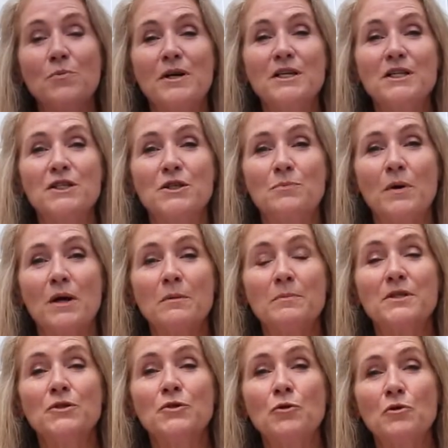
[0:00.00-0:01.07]
brings the
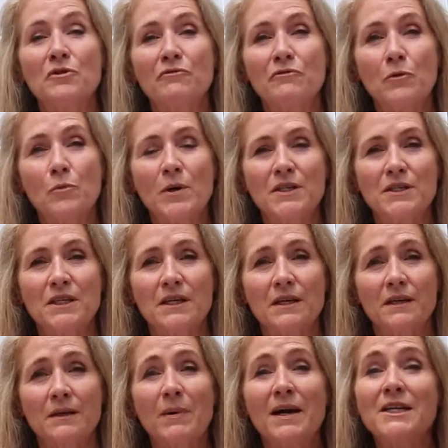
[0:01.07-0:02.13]
bulbs north for
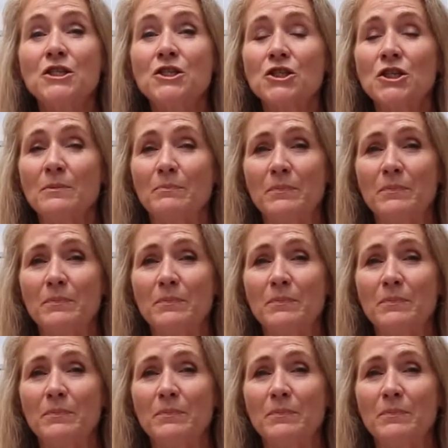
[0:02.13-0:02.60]
winter by ship